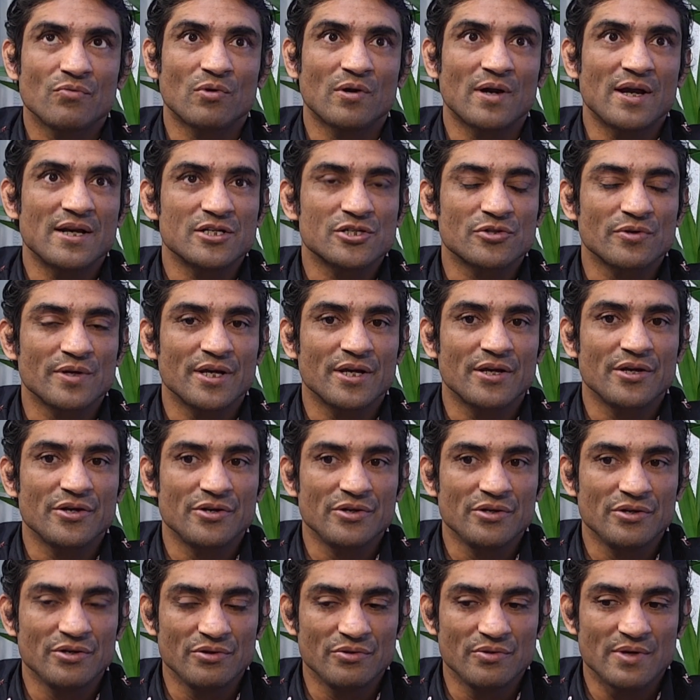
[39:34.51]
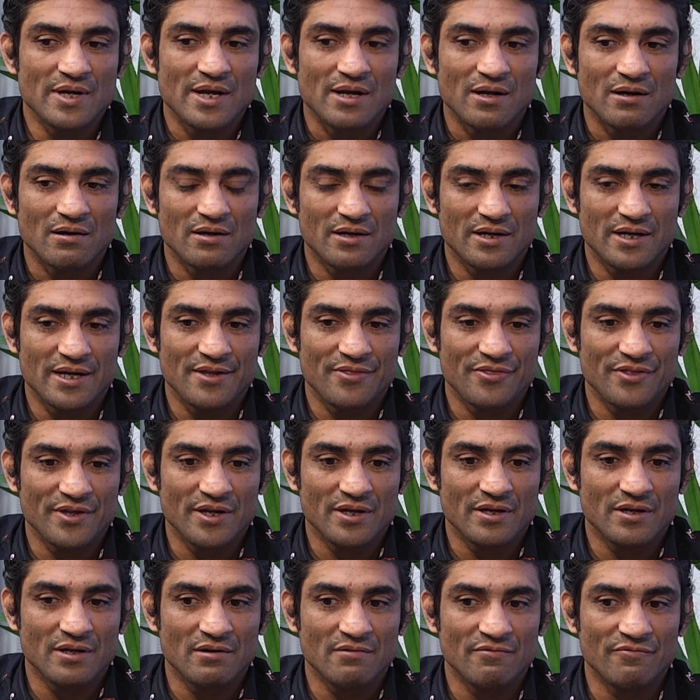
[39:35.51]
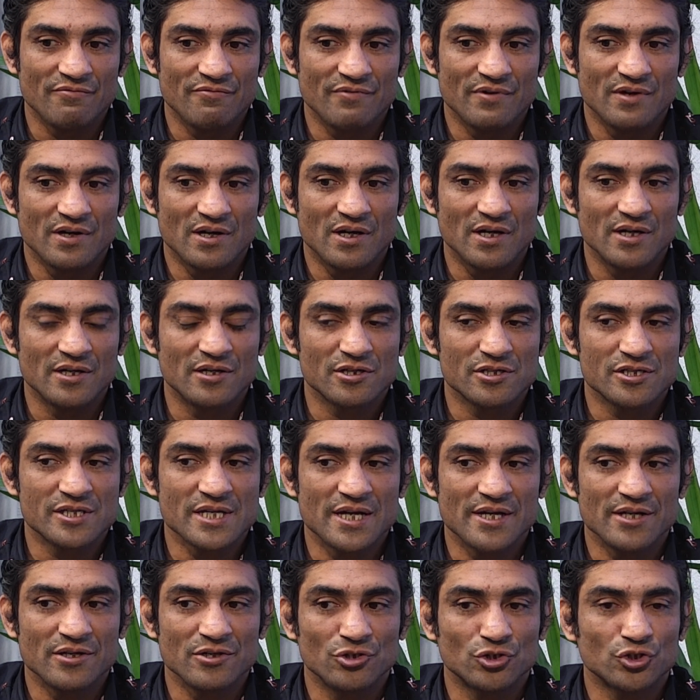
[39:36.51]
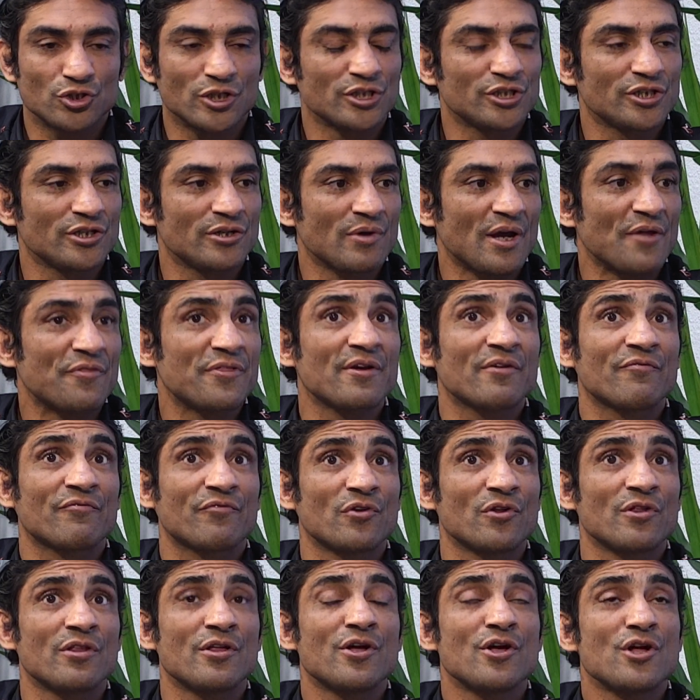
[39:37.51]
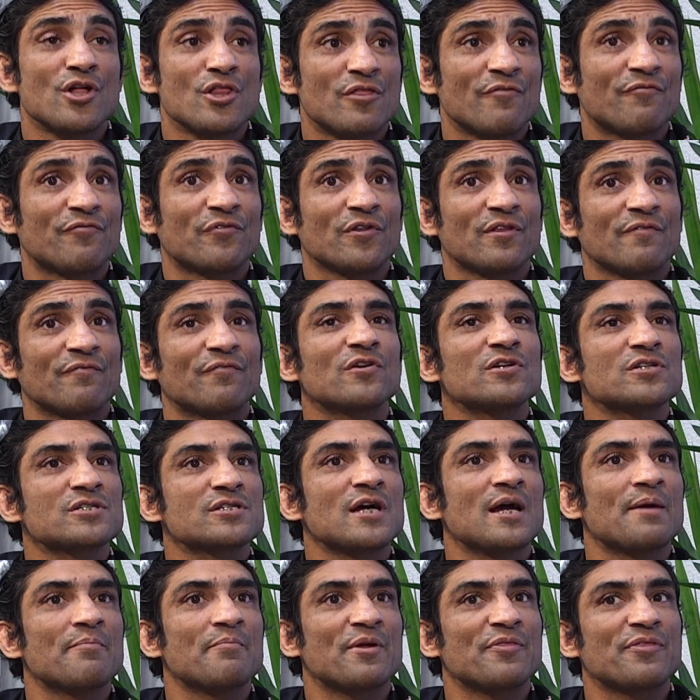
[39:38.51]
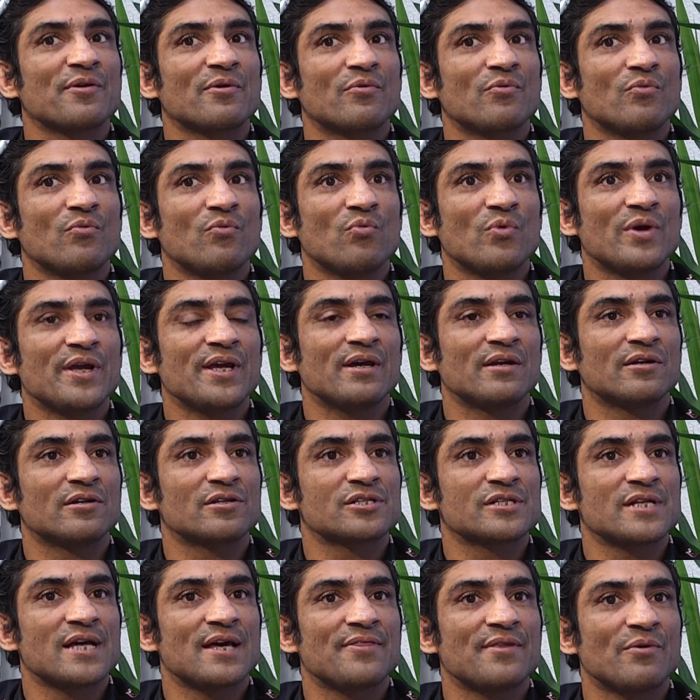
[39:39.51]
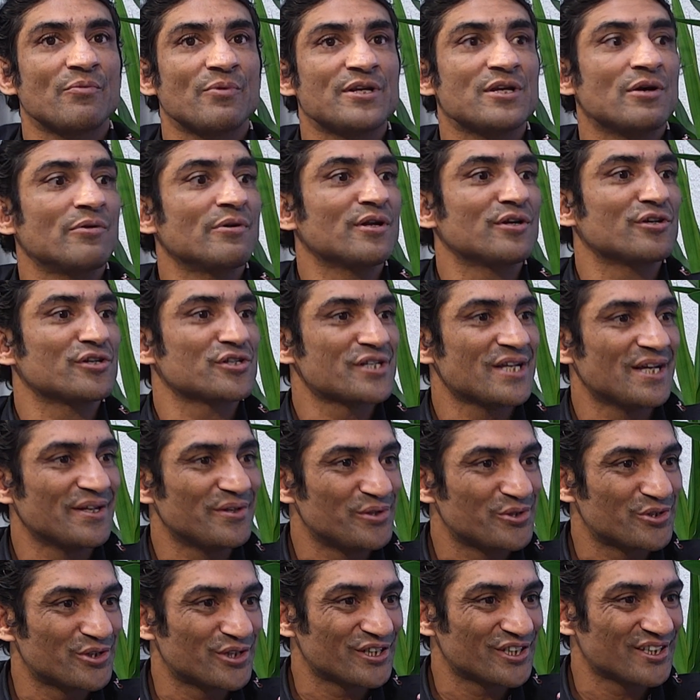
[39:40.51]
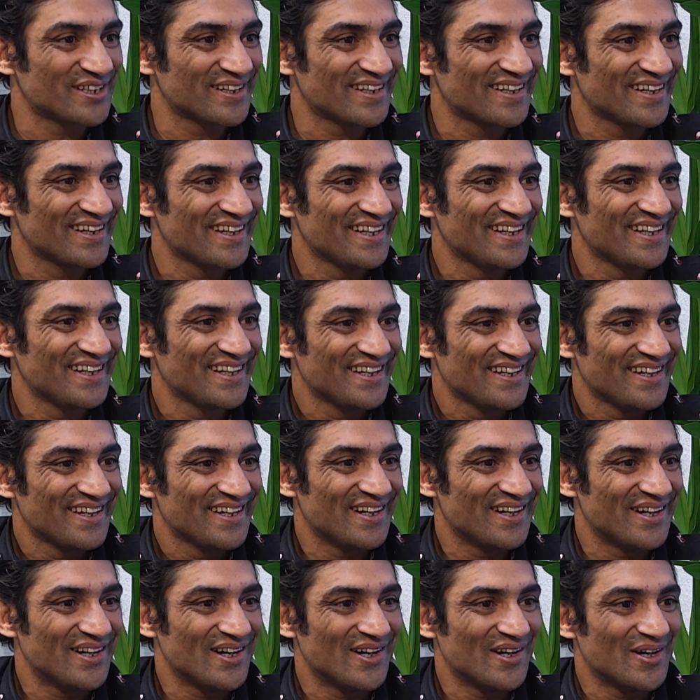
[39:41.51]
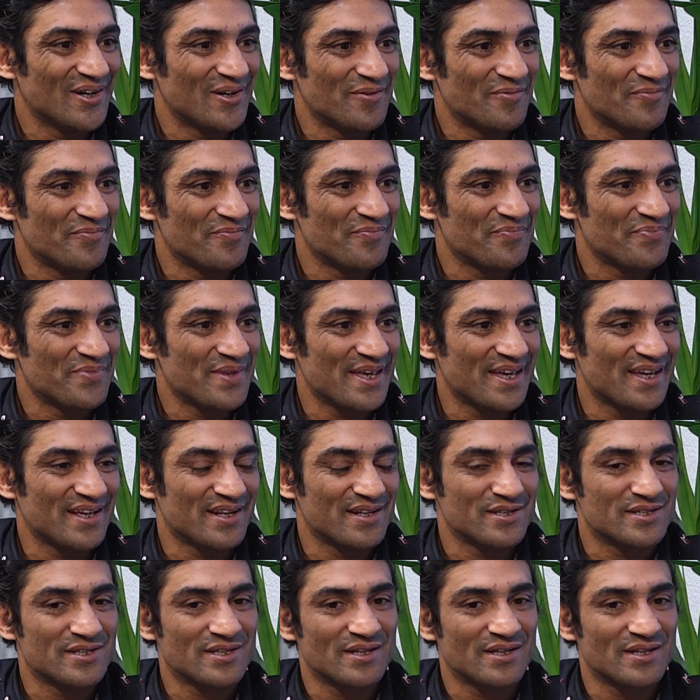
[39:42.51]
entering a new era, I think, of understanding nutrition. I think for the first time, I think we understand that we don't understand nutrition, and